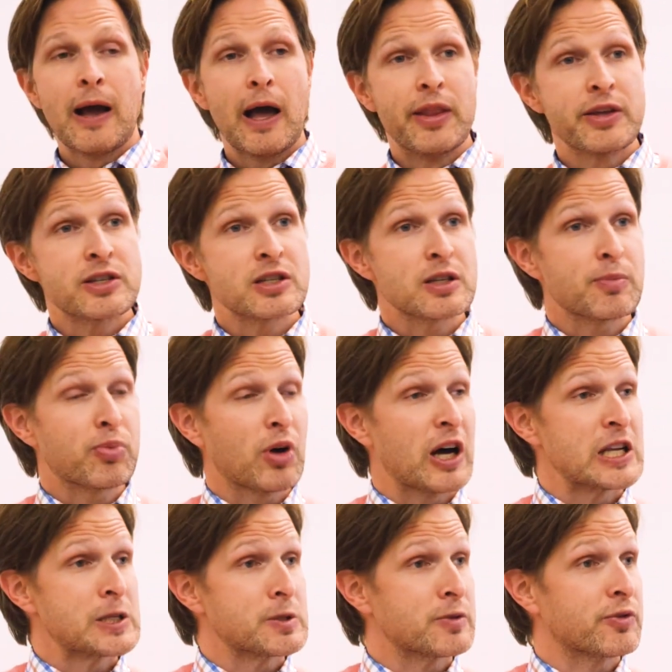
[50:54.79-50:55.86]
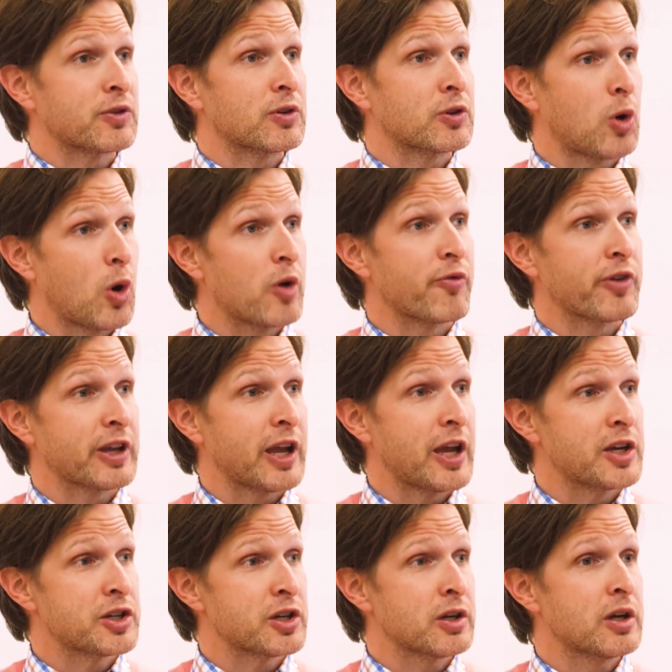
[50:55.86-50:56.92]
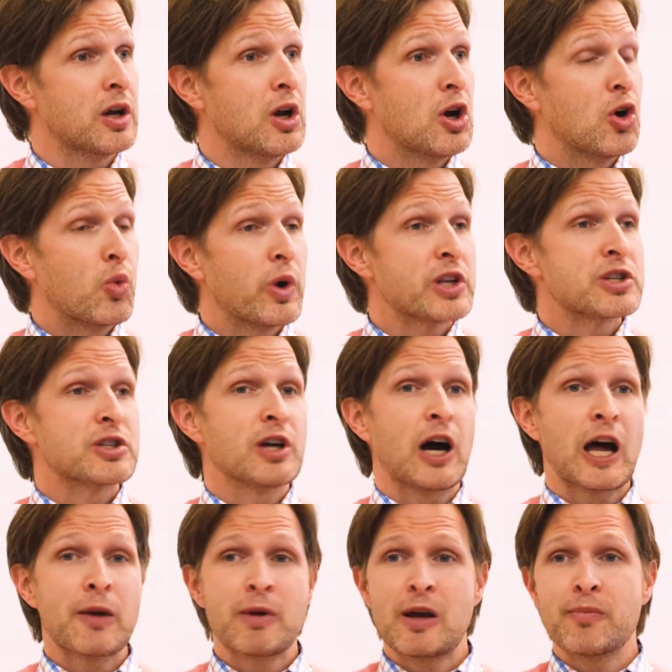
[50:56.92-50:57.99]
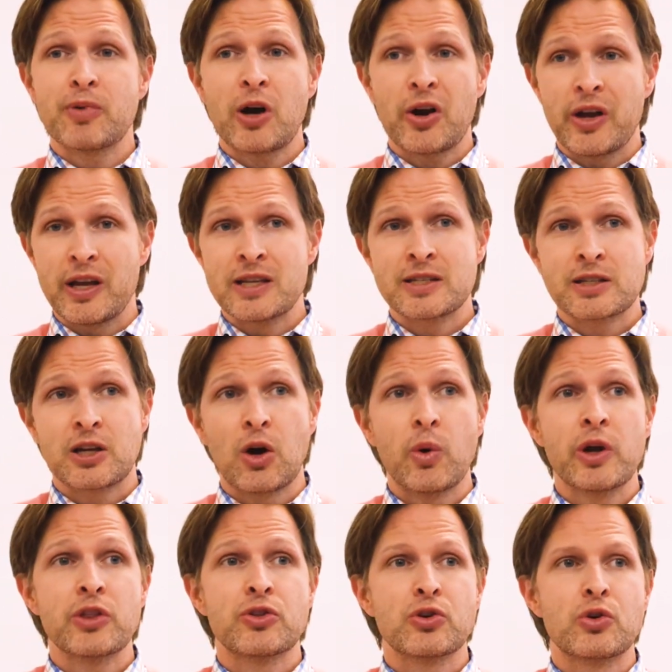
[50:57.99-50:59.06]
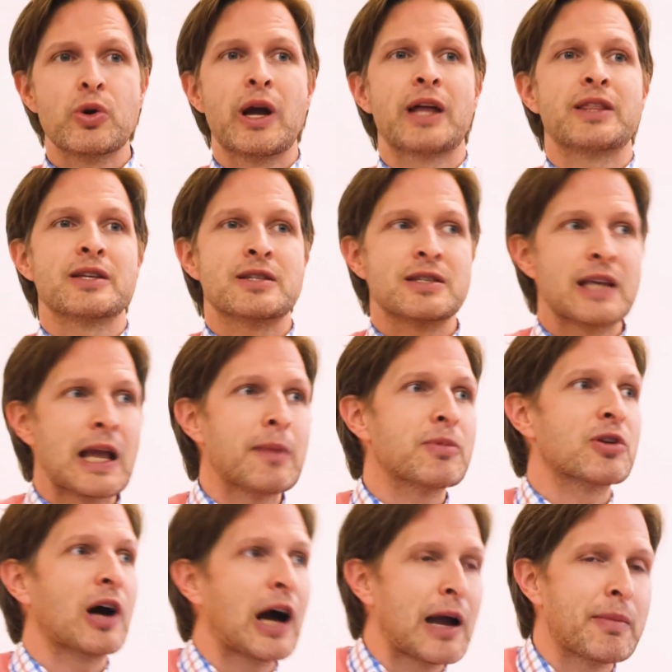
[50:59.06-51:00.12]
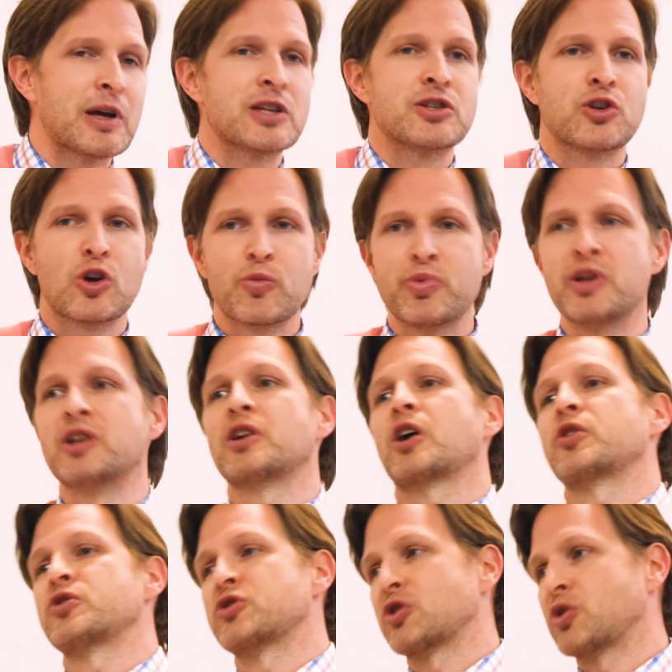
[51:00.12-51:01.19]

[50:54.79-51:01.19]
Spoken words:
And this is a process of codification, which the Ottoman Empire is going through at the same time as European countries are